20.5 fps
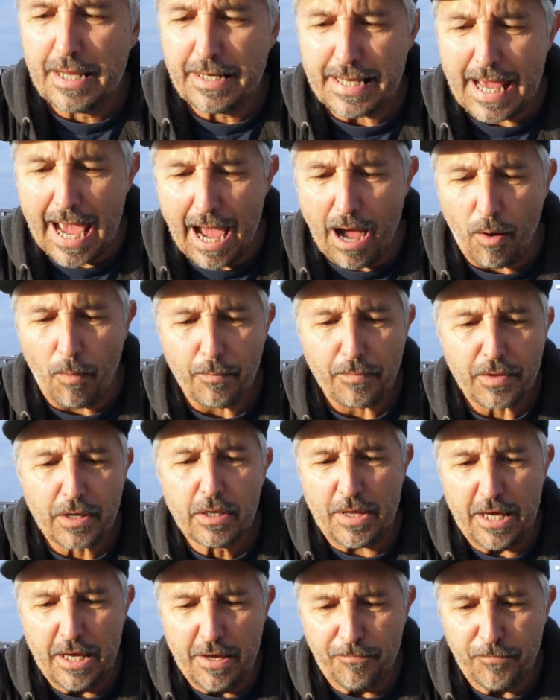Now,
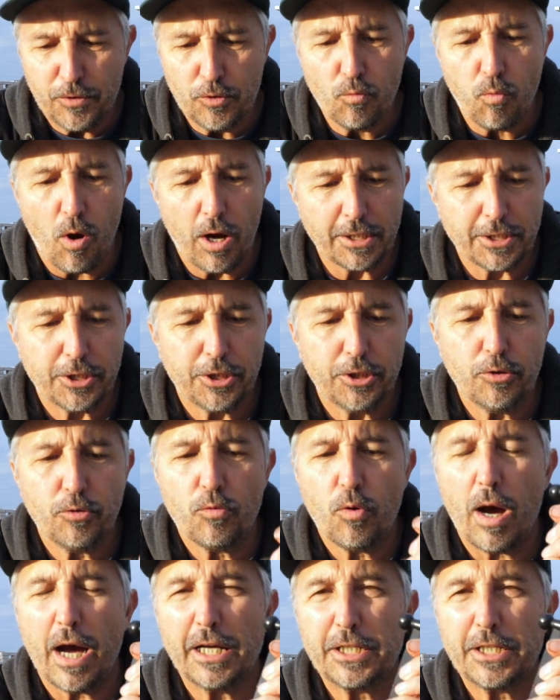if you want to